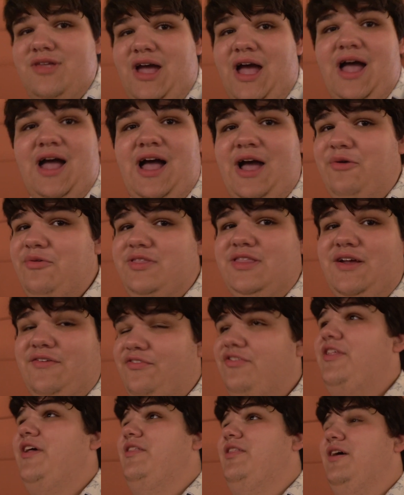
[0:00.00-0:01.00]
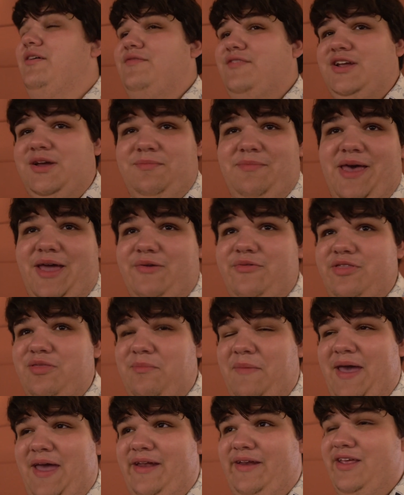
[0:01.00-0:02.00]
I would definitely love to come back with
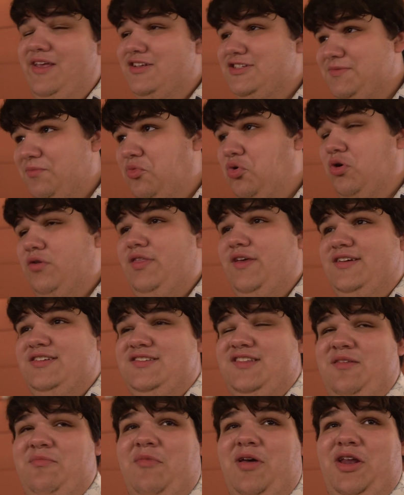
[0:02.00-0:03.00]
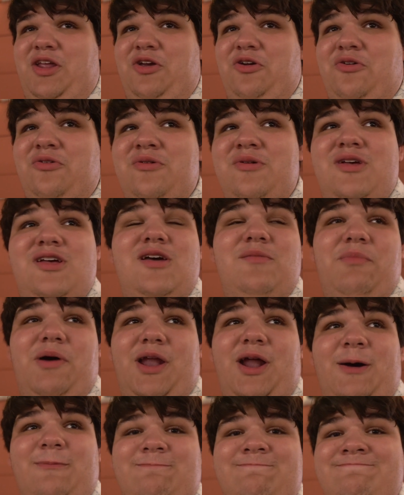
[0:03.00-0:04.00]
Matt, get some more things on the menu,
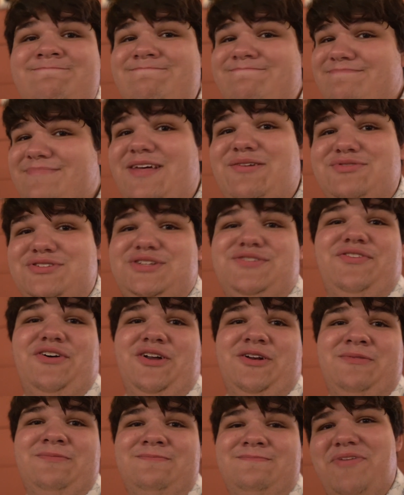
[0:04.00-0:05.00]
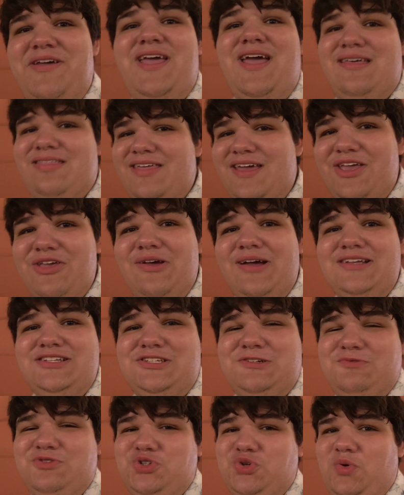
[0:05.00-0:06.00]
but that was fun. But yeah, thank you guys
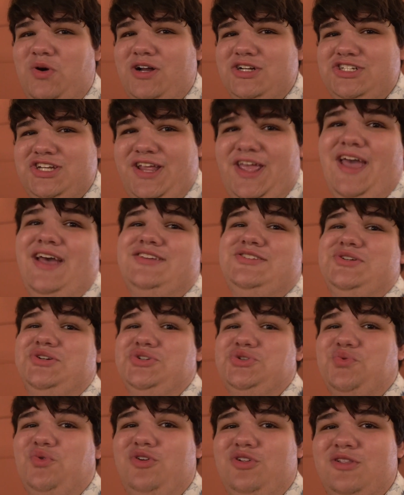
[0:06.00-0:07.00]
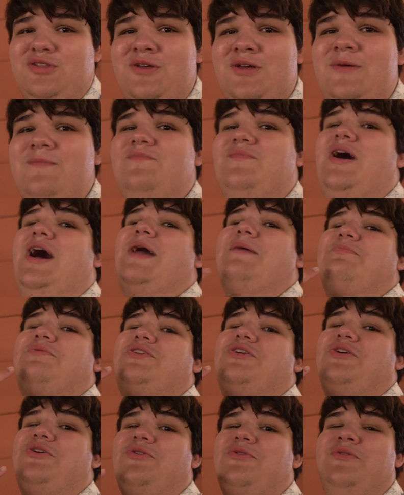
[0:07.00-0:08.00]
so much for watching. As usual, I'm
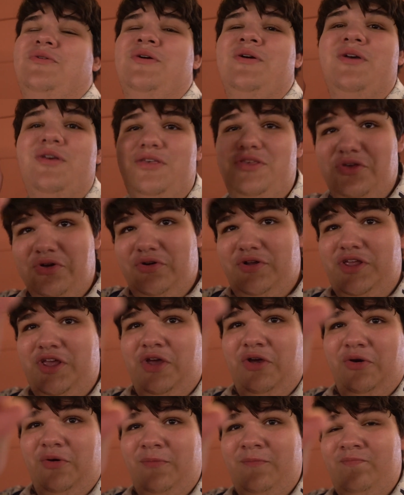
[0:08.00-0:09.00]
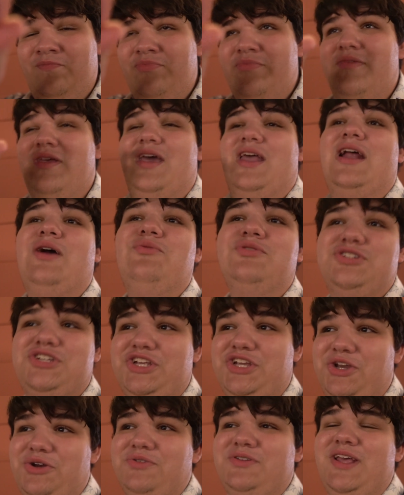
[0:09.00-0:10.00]
Goo, you're you, and I wish a
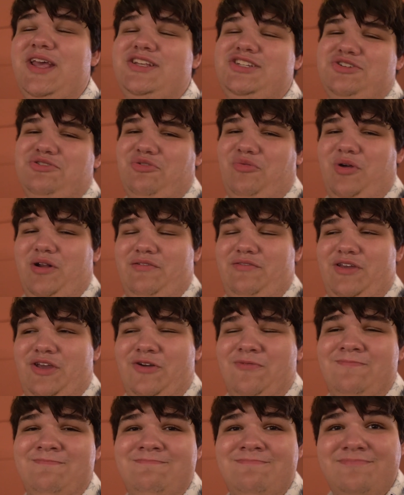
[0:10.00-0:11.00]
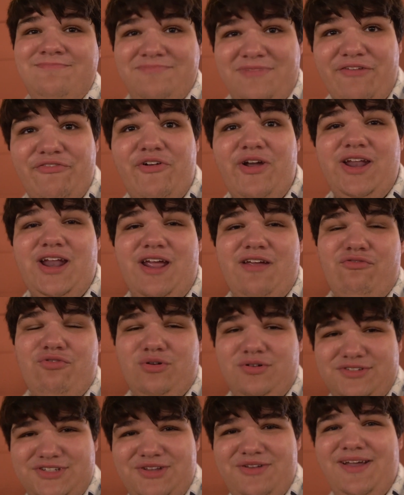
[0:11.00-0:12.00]
goo to each and every one of you. Have a great night, everyone.
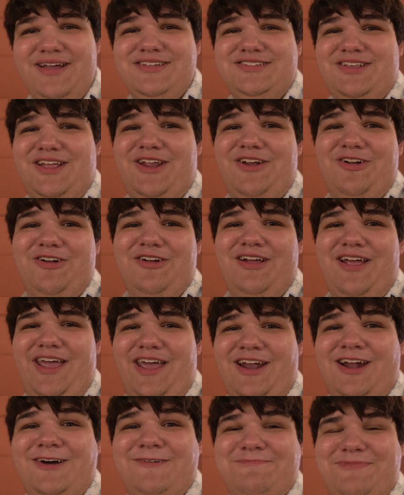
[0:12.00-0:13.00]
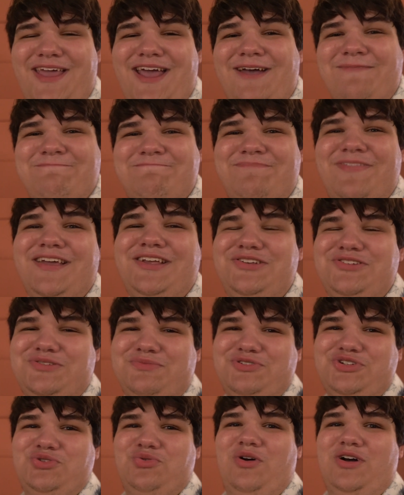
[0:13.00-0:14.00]
I'll see you guys later, and yeah, thank you so
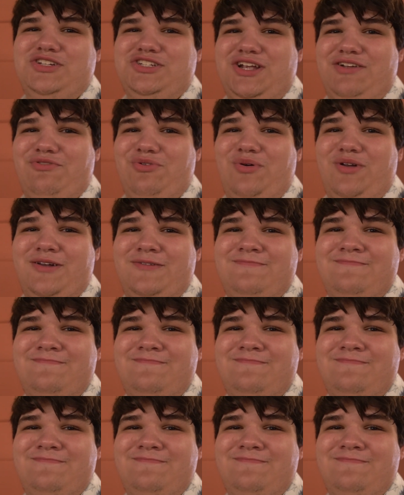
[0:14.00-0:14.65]
much for watching, everyone.